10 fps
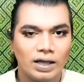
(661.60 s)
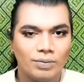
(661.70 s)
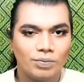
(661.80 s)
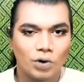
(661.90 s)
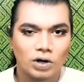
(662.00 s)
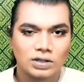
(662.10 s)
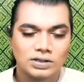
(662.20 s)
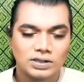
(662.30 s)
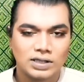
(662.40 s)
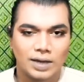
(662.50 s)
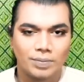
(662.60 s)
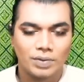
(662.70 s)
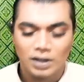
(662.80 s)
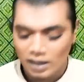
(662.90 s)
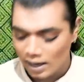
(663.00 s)
important step.
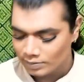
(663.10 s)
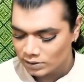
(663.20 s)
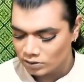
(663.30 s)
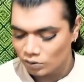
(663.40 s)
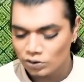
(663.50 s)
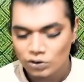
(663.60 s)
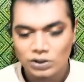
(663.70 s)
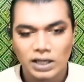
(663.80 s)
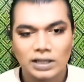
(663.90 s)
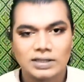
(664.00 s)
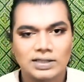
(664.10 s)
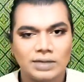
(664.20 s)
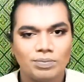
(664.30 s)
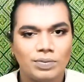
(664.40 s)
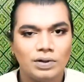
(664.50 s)
I'm just going to take the
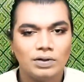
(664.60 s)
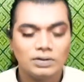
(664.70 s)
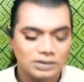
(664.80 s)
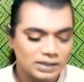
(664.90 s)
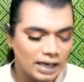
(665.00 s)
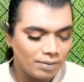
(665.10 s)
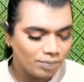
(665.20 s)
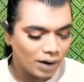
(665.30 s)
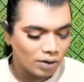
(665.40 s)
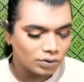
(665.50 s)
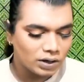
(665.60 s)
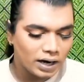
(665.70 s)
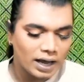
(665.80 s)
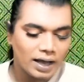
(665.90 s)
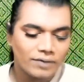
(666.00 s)
simple same powder
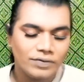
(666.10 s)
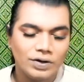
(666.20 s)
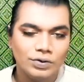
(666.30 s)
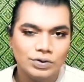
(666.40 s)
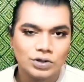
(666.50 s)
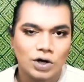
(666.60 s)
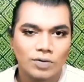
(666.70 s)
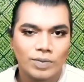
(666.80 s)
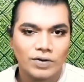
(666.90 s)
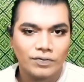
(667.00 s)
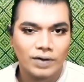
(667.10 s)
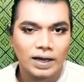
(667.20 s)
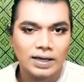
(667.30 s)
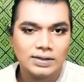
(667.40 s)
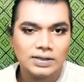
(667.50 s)
I have used on my
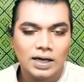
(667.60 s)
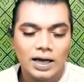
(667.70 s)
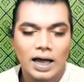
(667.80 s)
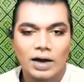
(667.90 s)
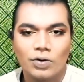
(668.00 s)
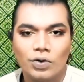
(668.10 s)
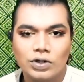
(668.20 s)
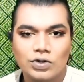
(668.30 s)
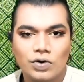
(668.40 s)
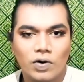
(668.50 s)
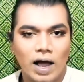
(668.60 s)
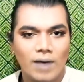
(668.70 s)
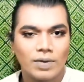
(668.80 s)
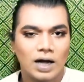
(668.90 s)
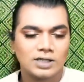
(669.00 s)
face. I'm going to
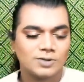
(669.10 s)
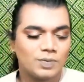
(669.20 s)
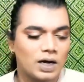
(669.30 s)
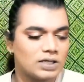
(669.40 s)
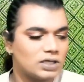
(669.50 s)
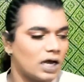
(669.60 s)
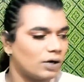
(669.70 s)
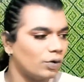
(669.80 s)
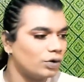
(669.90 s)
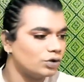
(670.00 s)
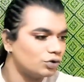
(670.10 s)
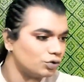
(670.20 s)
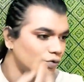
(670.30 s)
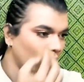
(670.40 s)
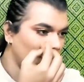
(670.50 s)
grab a sponge and going to
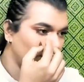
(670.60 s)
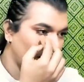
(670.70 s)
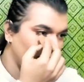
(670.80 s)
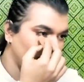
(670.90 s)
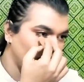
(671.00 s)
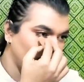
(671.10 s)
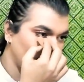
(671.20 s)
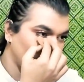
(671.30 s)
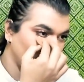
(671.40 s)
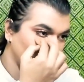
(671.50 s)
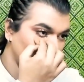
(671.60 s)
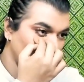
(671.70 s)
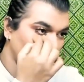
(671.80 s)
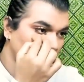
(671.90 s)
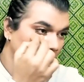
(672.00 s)
do a brightening effect
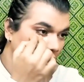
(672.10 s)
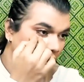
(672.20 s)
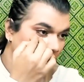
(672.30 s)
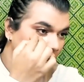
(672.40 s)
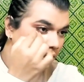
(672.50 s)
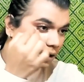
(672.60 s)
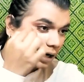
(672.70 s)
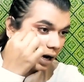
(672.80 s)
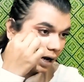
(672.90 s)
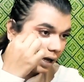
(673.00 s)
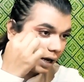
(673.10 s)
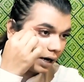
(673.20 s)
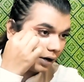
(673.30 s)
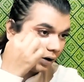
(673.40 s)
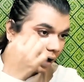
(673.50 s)
on the under eye
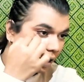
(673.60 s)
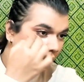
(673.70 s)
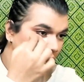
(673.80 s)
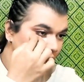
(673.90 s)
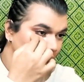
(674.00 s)
area,